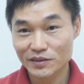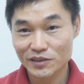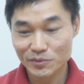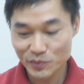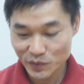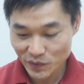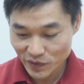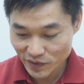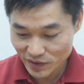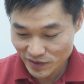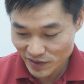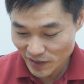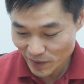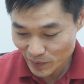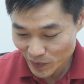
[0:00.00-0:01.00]
smooth and
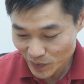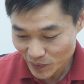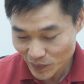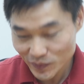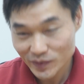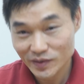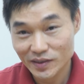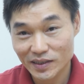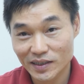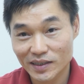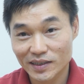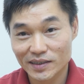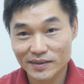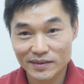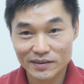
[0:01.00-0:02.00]
stable,
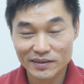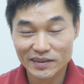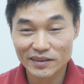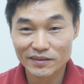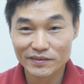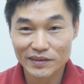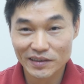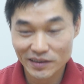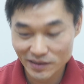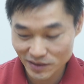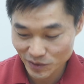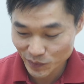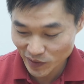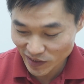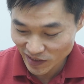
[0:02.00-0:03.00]
even in its
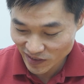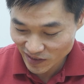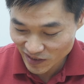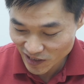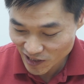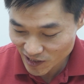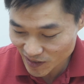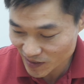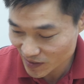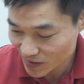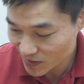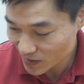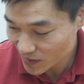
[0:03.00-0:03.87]
windy condition,